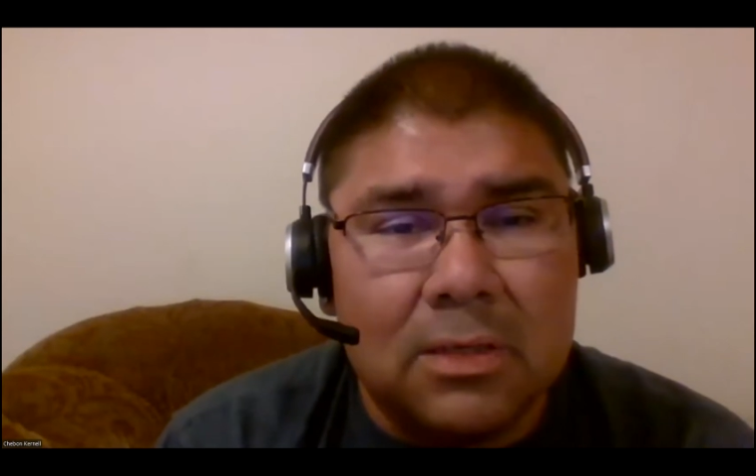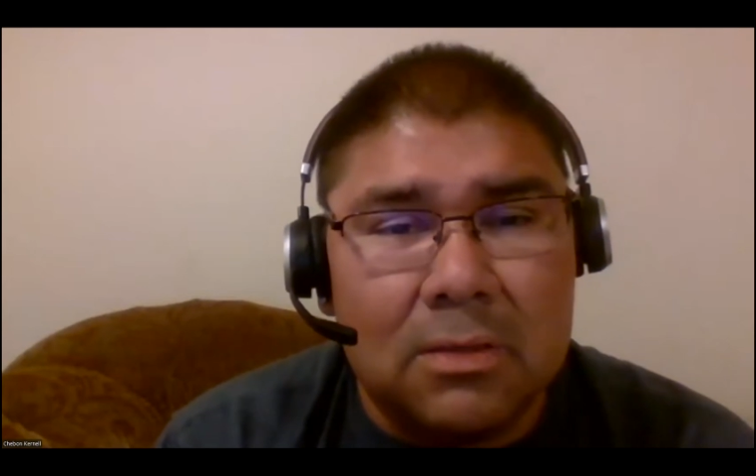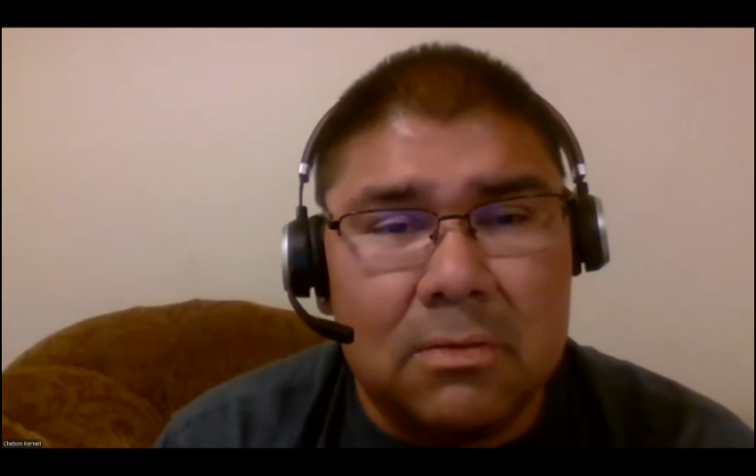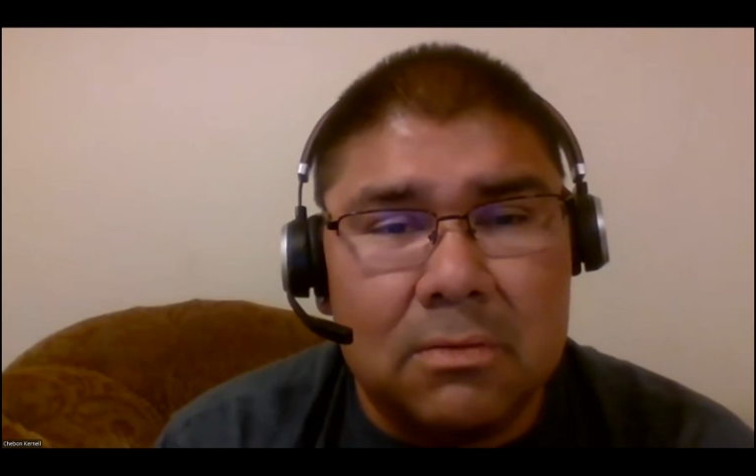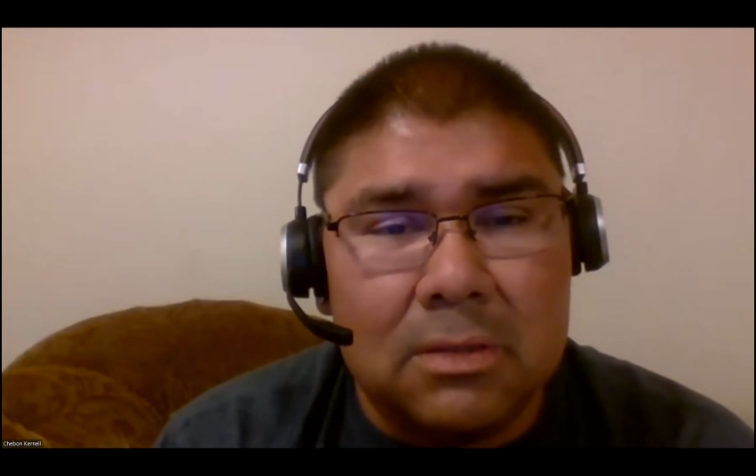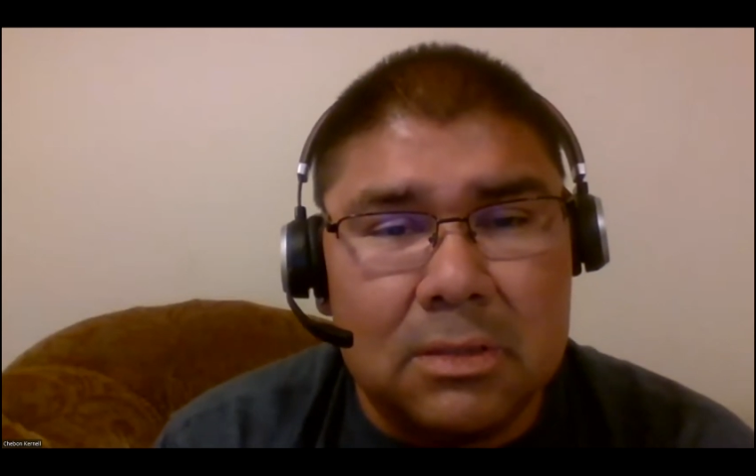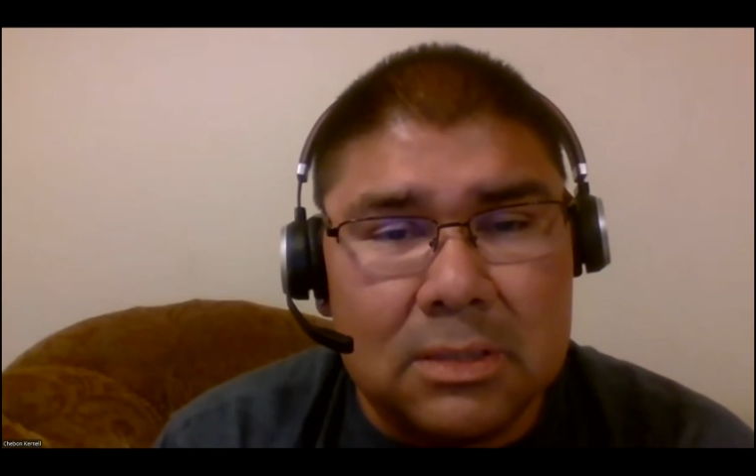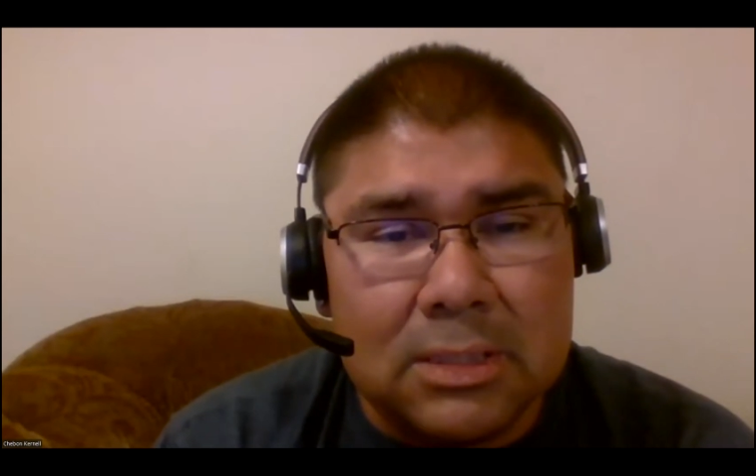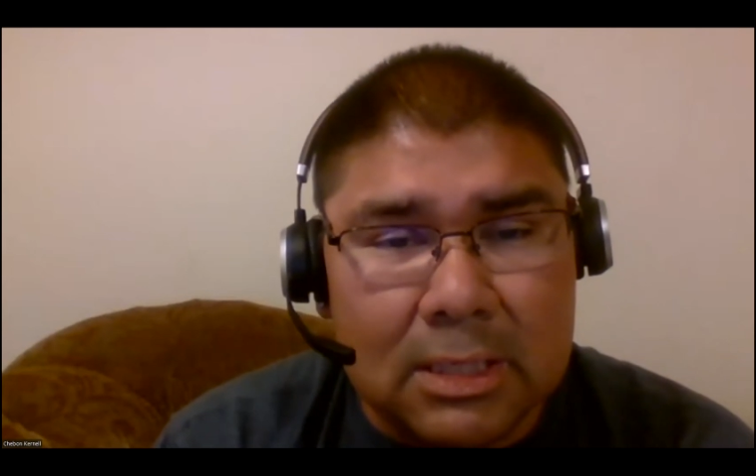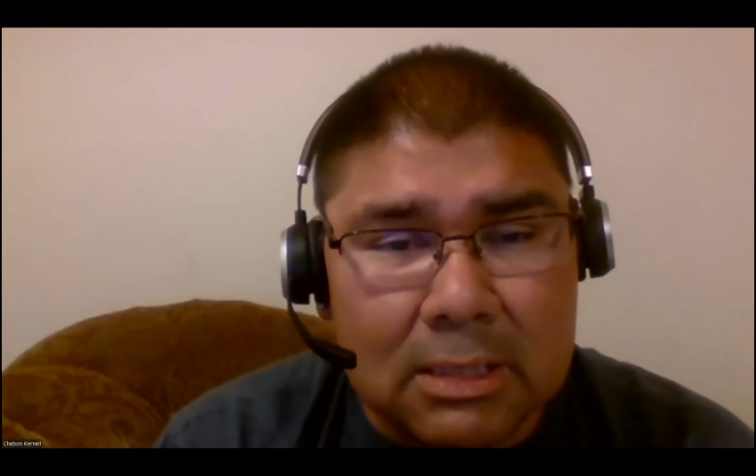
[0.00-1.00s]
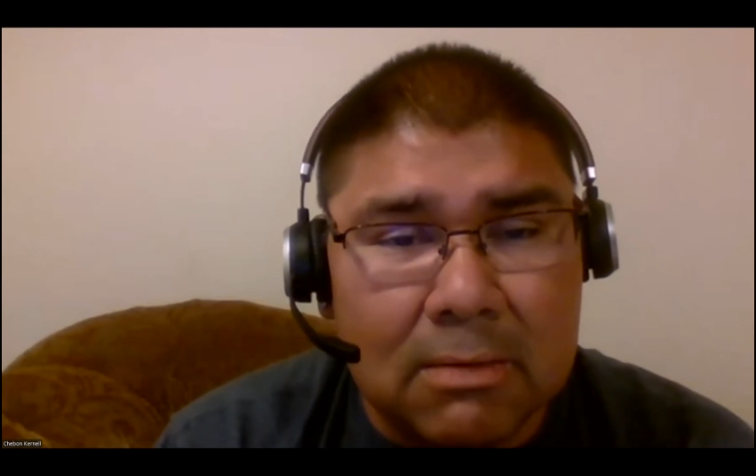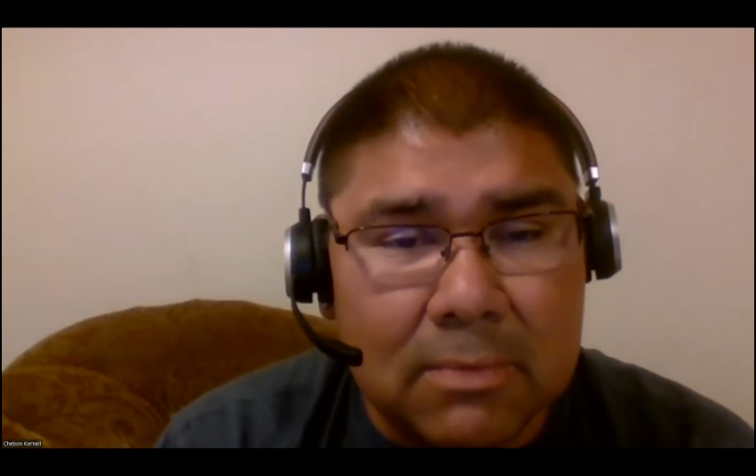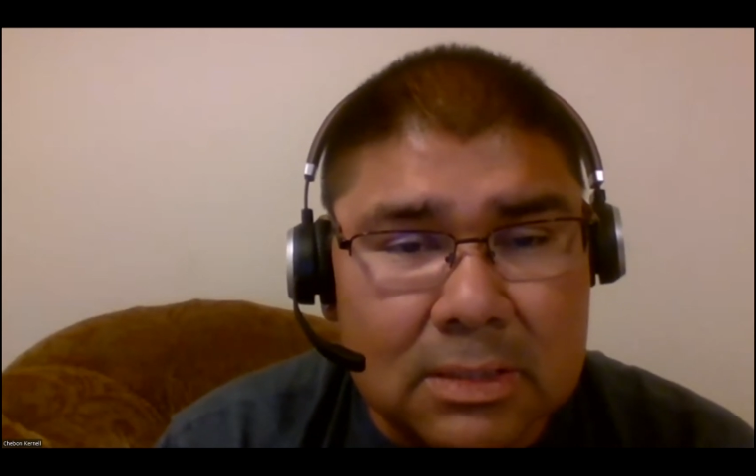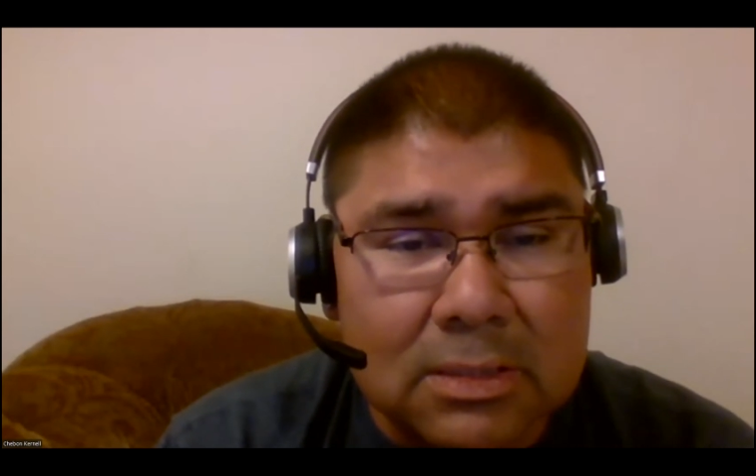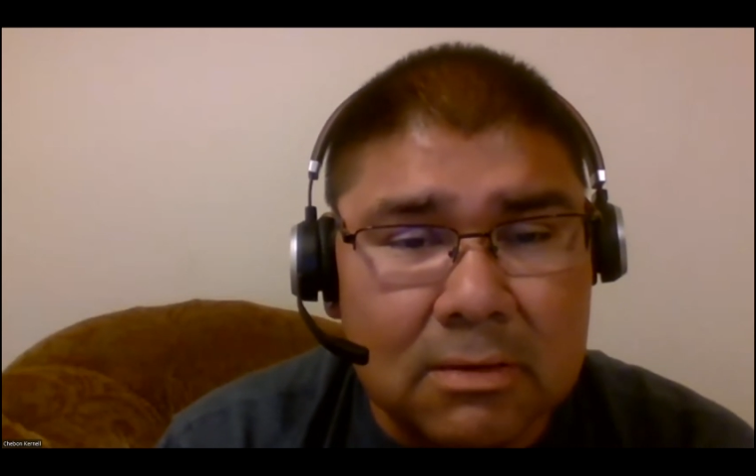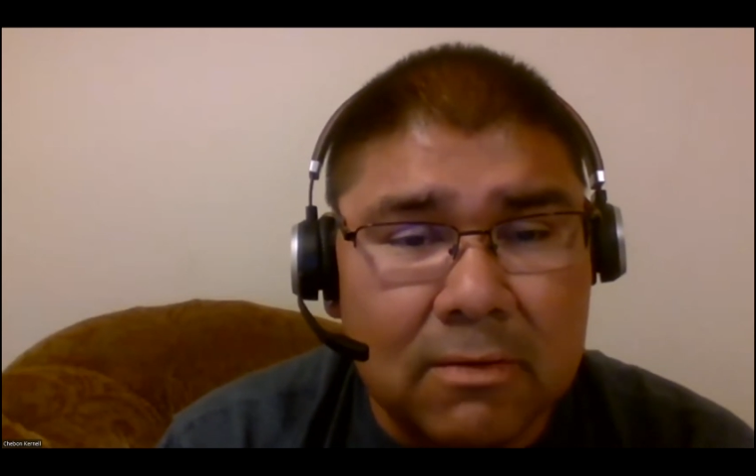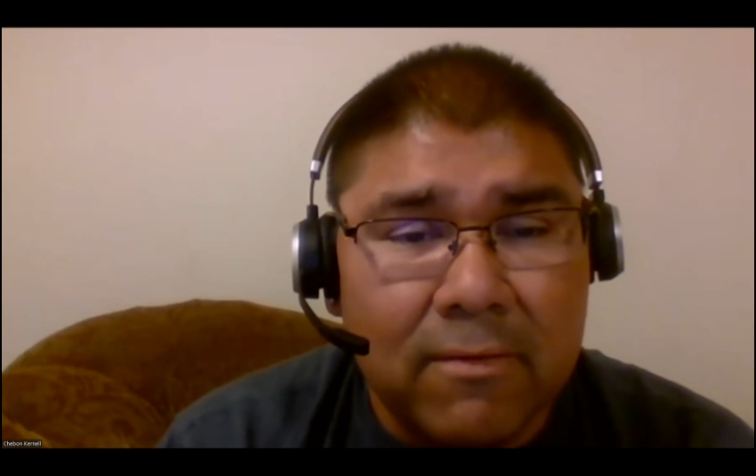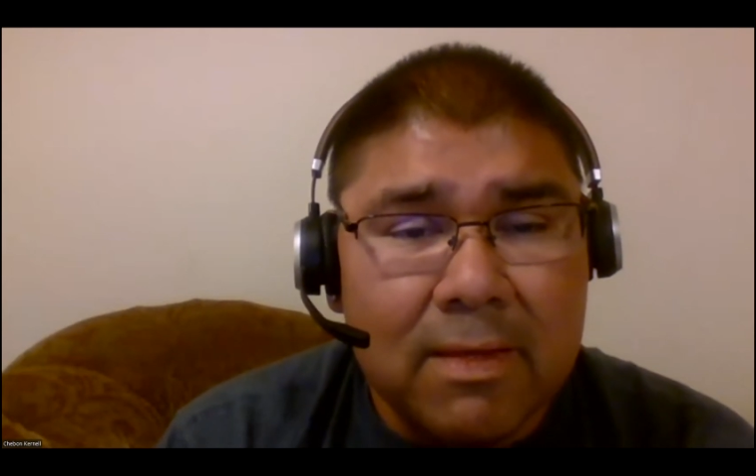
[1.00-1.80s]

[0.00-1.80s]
to say that myself.